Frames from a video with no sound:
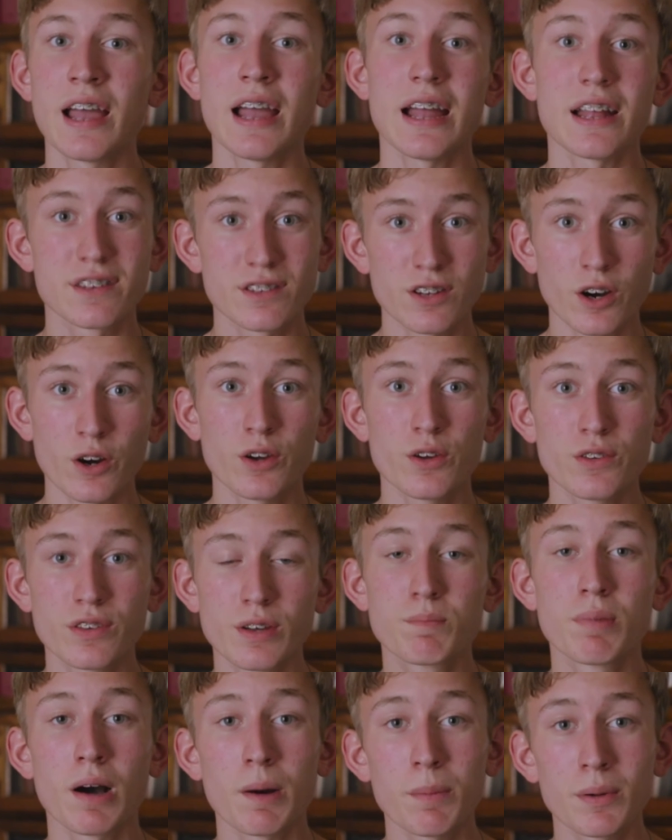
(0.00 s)
and start
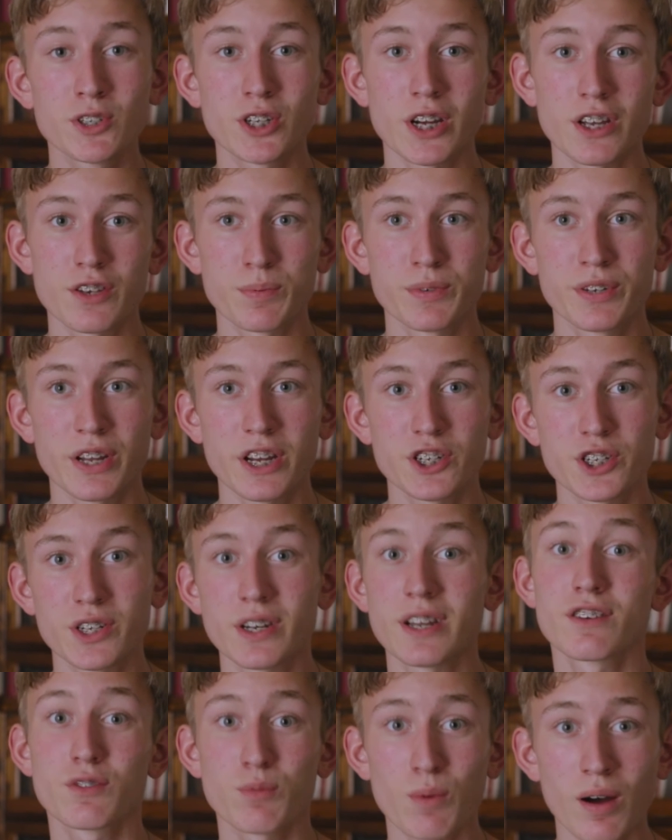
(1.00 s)
using public
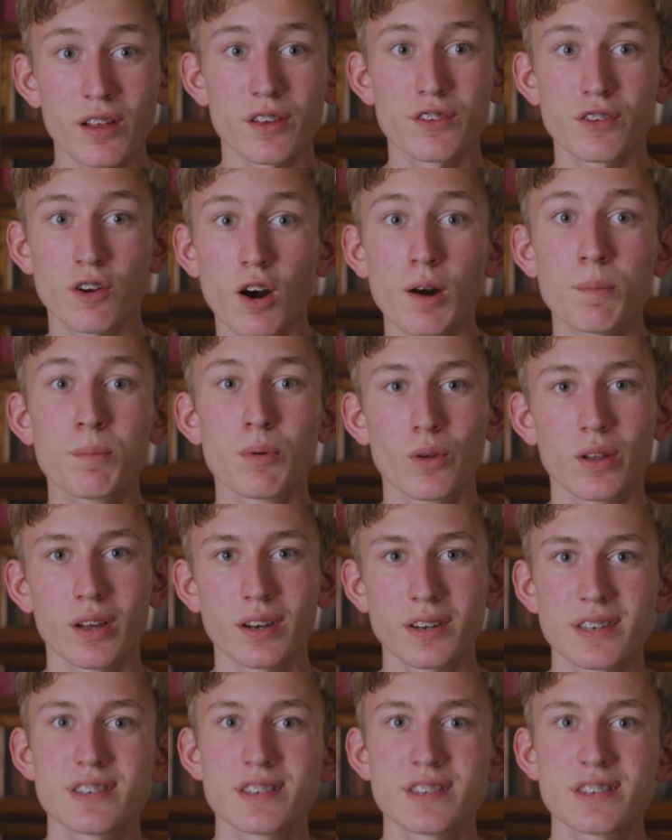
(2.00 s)
transportation as well as carpooling